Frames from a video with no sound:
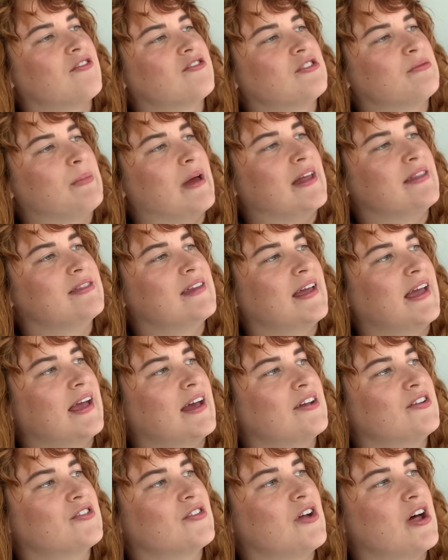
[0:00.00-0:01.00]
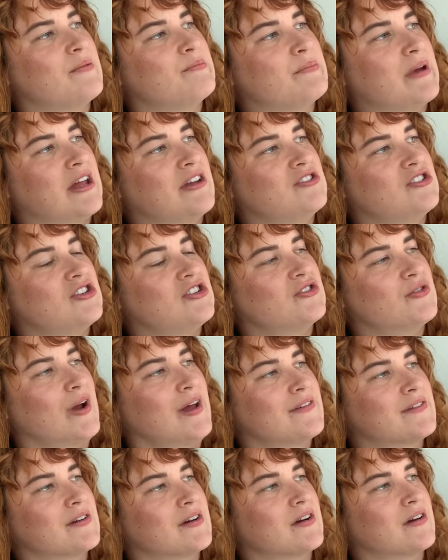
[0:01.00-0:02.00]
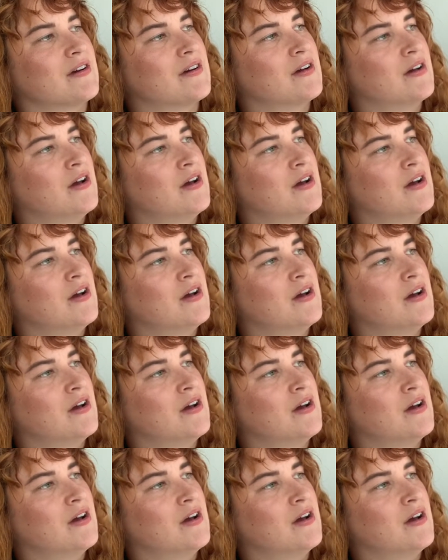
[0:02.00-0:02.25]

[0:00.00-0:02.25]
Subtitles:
to mend the handle on Benji's dresser.